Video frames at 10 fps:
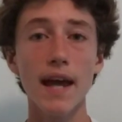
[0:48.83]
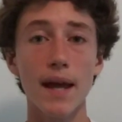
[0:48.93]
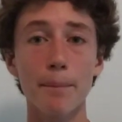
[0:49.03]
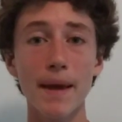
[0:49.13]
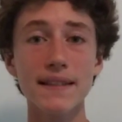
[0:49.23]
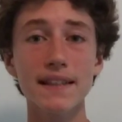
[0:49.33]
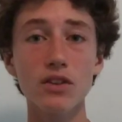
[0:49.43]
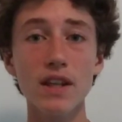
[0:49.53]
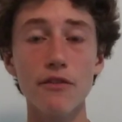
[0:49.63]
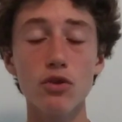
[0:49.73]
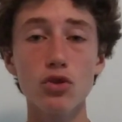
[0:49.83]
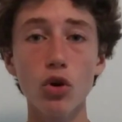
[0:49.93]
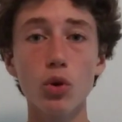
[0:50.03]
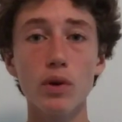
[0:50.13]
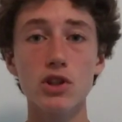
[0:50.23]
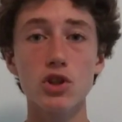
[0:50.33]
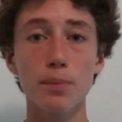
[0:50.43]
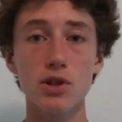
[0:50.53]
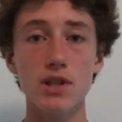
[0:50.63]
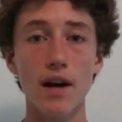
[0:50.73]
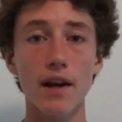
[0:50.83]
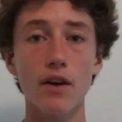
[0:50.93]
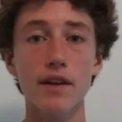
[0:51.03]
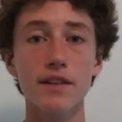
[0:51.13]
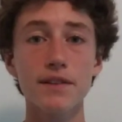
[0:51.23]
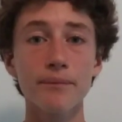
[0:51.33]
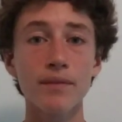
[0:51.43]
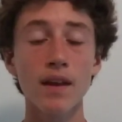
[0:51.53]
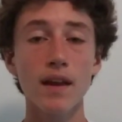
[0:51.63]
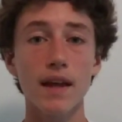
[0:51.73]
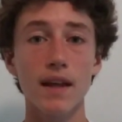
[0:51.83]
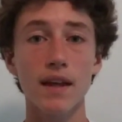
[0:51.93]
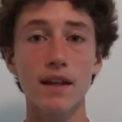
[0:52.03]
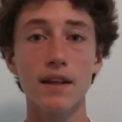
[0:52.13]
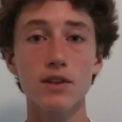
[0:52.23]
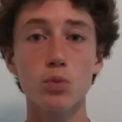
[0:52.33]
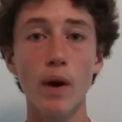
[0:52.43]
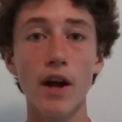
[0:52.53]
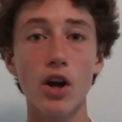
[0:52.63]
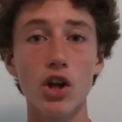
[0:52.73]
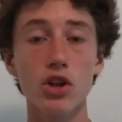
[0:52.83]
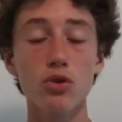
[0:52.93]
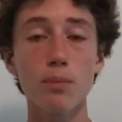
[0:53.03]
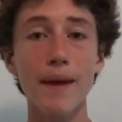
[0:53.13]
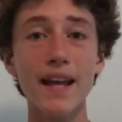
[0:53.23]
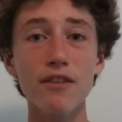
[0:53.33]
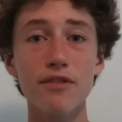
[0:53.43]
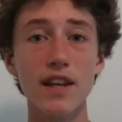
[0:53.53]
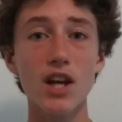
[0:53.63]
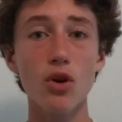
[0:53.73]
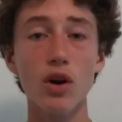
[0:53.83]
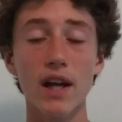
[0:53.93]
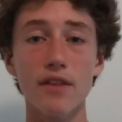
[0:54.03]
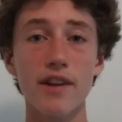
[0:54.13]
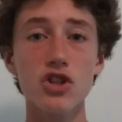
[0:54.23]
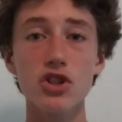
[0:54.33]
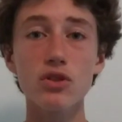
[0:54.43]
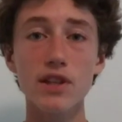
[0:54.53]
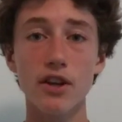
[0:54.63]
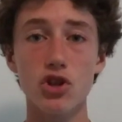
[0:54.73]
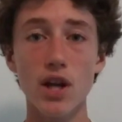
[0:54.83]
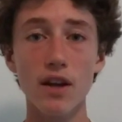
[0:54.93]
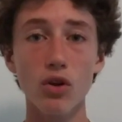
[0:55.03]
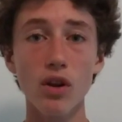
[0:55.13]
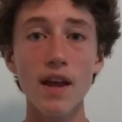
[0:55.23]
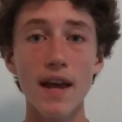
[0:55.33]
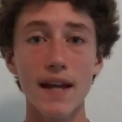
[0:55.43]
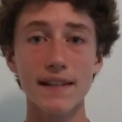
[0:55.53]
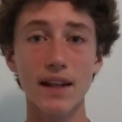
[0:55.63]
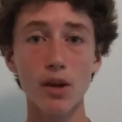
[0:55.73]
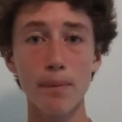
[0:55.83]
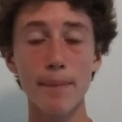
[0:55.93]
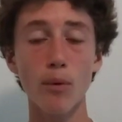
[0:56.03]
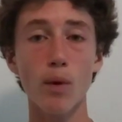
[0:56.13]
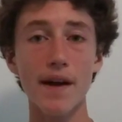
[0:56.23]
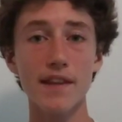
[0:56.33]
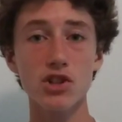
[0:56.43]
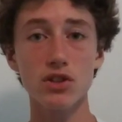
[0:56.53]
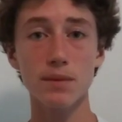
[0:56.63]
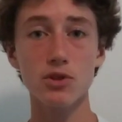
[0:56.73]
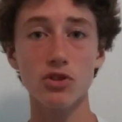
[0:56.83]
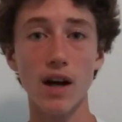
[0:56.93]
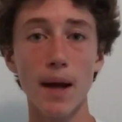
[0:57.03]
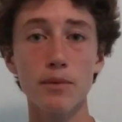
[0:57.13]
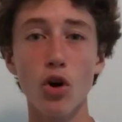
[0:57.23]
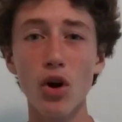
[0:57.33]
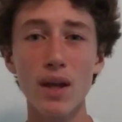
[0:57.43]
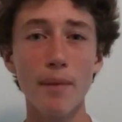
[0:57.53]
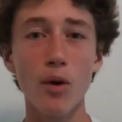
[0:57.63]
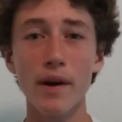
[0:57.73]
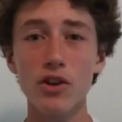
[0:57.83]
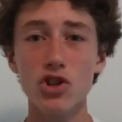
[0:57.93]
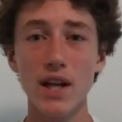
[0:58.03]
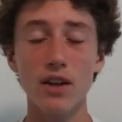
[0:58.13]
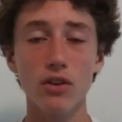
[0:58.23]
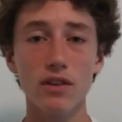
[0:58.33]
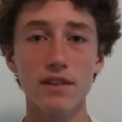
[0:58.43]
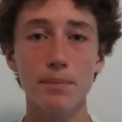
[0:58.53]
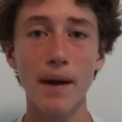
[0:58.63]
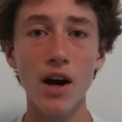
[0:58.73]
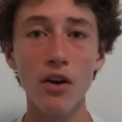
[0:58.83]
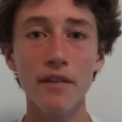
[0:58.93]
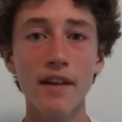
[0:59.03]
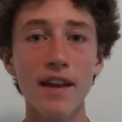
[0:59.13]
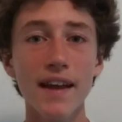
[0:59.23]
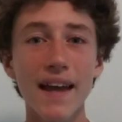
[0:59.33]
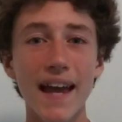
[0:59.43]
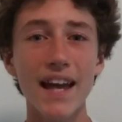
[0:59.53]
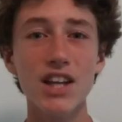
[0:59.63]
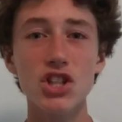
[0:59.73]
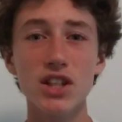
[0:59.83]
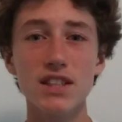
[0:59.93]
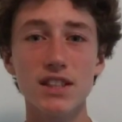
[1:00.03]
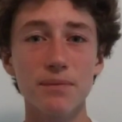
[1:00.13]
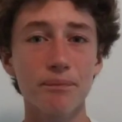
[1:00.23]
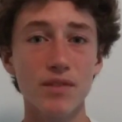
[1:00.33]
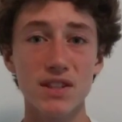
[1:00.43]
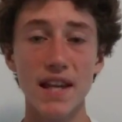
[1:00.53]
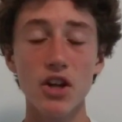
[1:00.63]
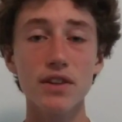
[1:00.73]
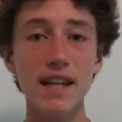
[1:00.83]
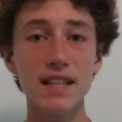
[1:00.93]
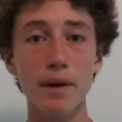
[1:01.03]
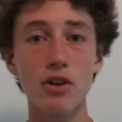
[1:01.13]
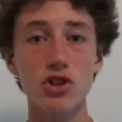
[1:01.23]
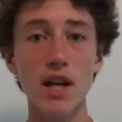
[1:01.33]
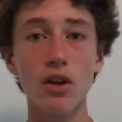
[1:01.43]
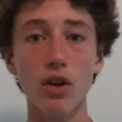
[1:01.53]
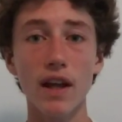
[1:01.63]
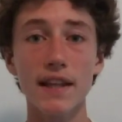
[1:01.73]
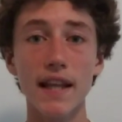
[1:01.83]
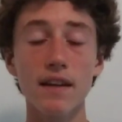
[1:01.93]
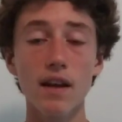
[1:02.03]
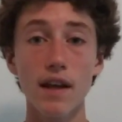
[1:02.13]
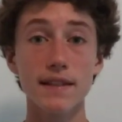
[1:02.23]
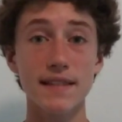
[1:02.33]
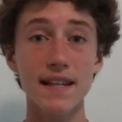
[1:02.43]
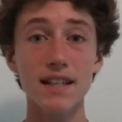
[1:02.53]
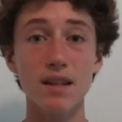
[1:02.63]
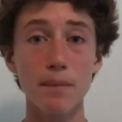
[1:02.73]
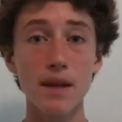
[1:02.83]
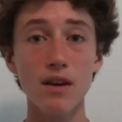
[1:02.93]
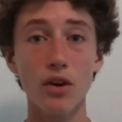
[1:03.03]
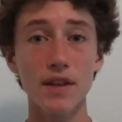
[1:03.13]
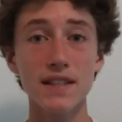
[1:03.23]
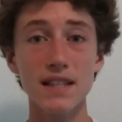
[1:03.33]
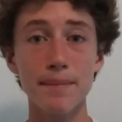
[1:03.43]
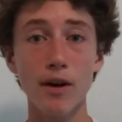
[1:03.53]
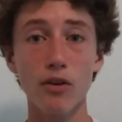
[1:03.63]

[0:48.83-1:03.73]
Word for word: and basically if you don't know what a super shout out is, it is where you make a video kind of introducing your channel and telling people why they should subscribe, talking about what your channel is about, and just saying good things about your channel. And then send it to me on this email